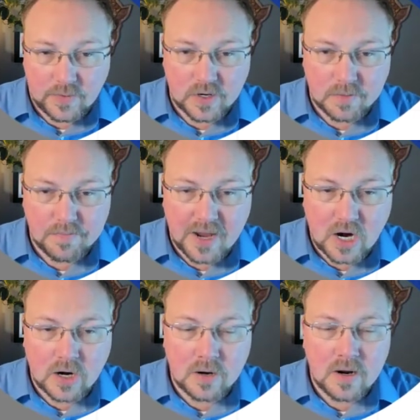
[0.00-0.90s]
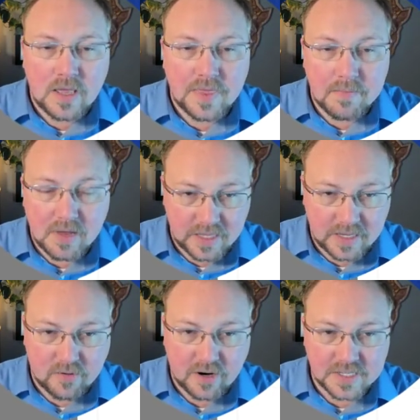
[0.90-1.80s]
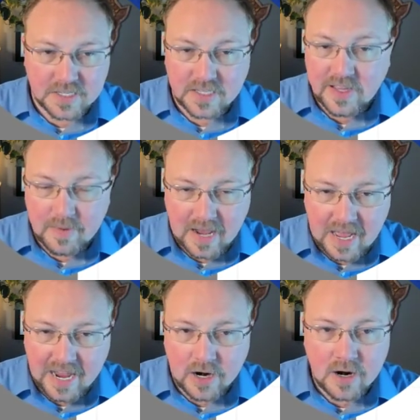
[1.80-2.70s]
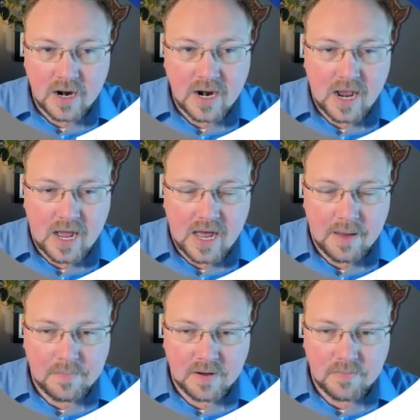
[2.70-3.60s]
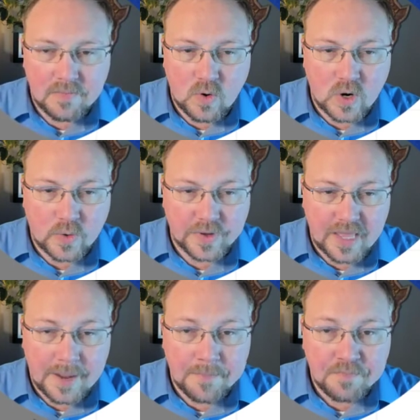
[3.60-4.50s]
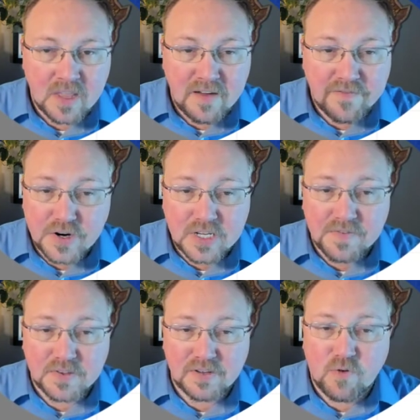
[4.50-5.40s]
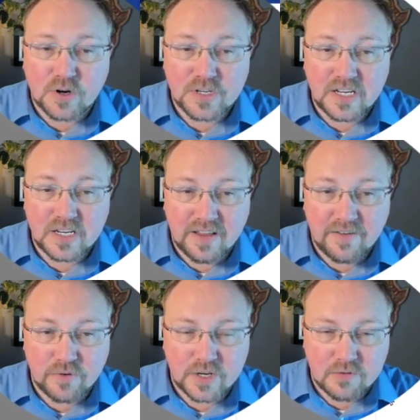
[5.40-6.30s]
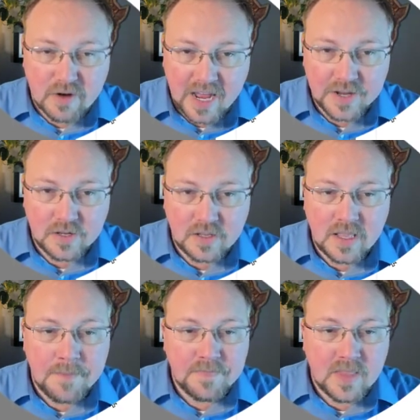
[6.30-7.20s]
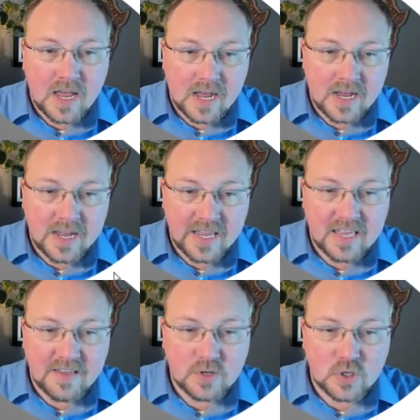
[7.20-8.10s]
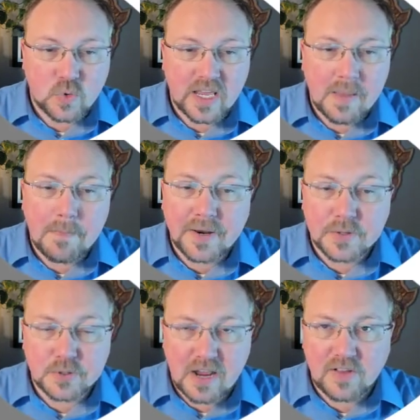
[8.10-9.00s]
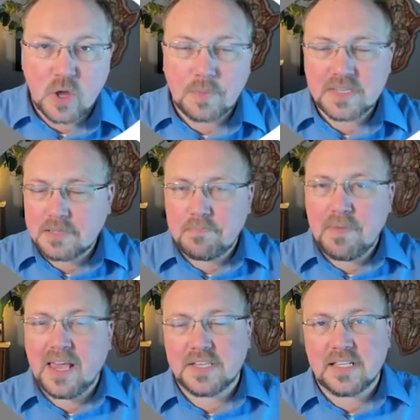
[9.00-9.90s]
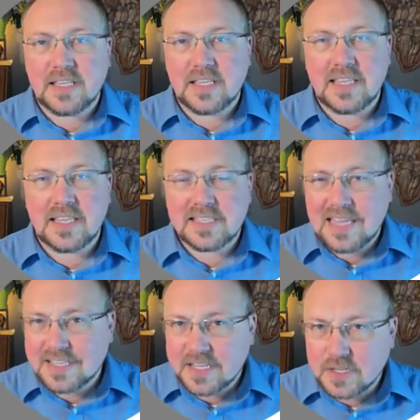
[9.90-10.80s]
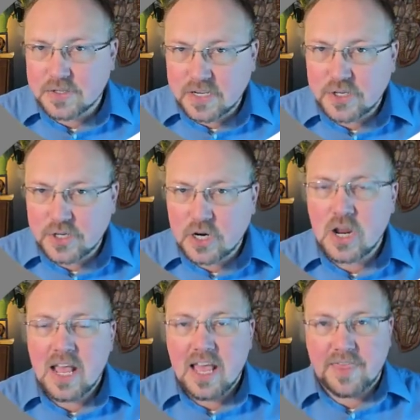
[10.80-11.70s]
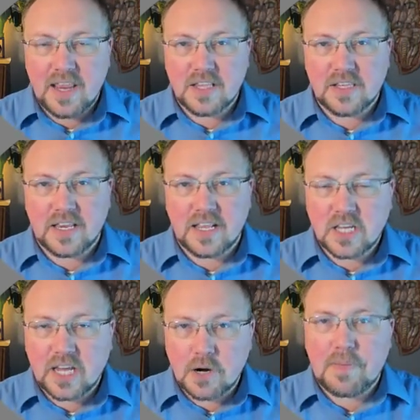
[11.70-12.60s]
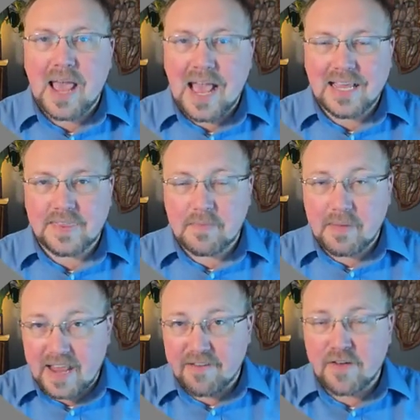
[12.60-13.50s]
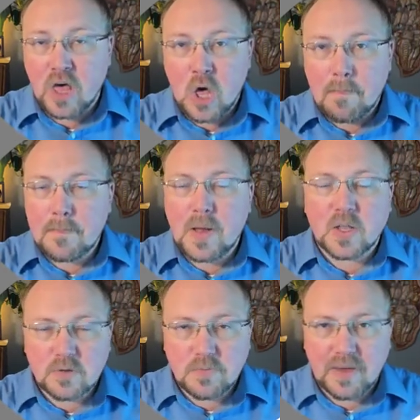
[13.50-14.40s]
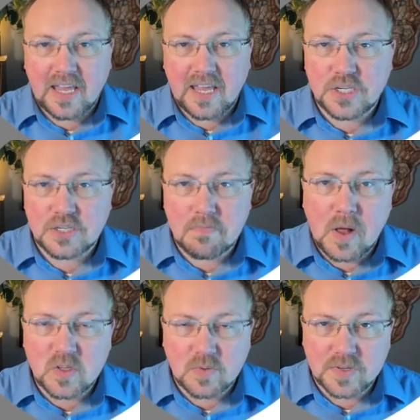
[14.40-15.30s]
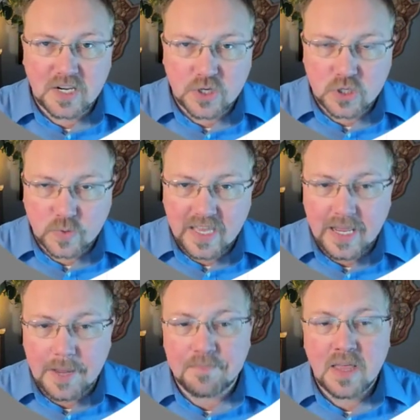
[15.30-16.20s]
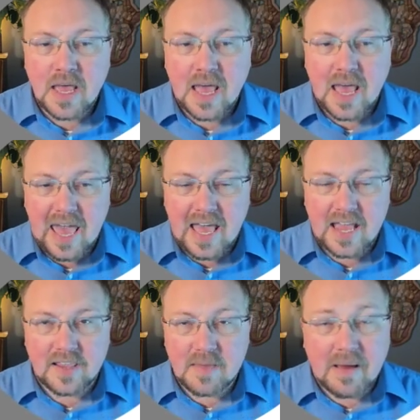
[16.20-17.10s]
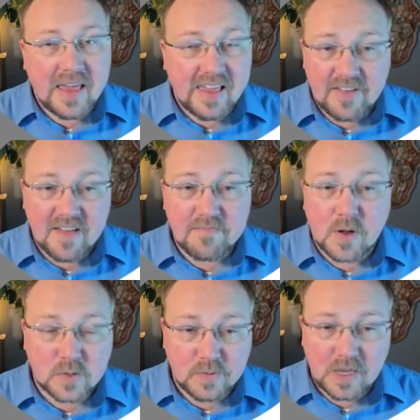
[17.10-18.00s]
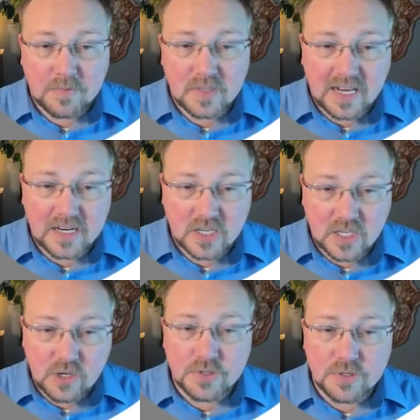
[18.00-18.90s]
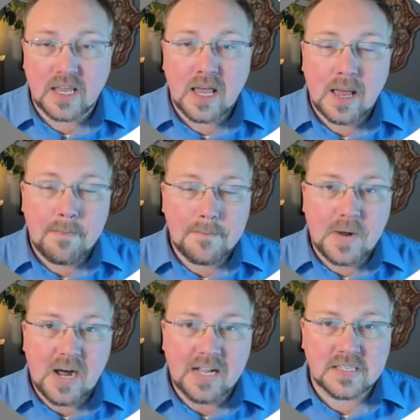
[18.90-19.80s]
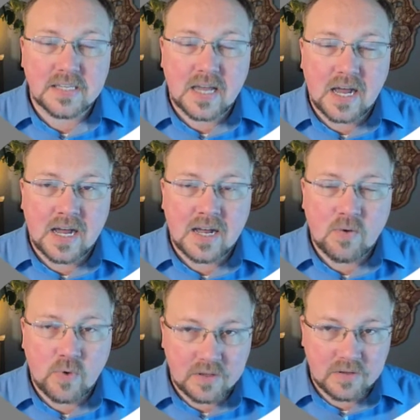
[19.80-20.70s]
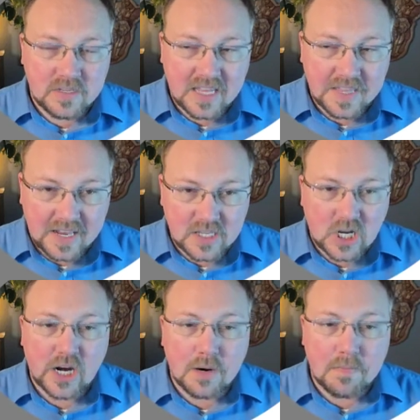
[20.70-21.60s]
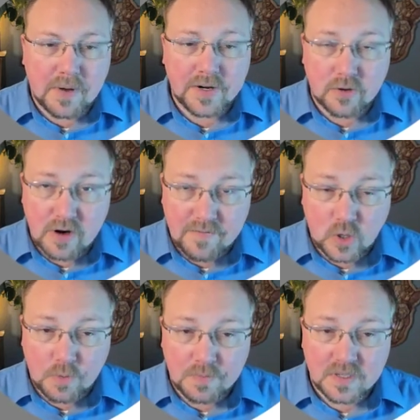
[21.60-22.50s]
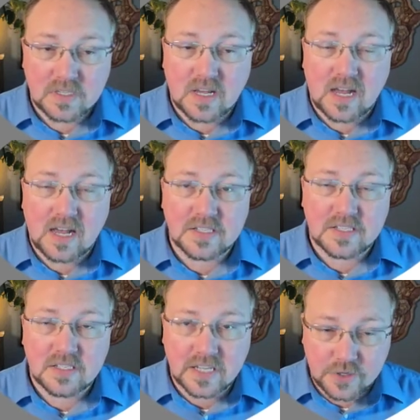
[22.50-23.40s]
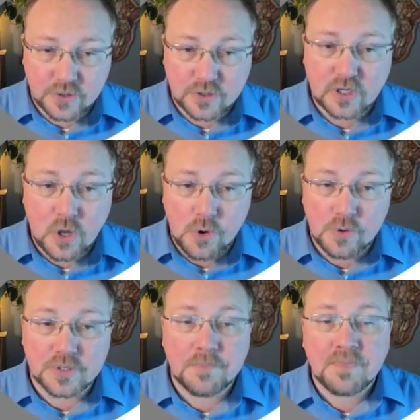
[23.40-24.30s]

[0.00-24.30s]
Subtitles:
We'll compare the monthly price. It's a little bit higher, but we'll work with that. First off, there's a 14-day free trial. It gives you 20 bundles or envelopes. That's not a single signature. That is an entire packet. It might have multiple pages, multiple signatures within it, and it might even have multiple people needing to use it, but would get that entire bundle or envelope signatures closed.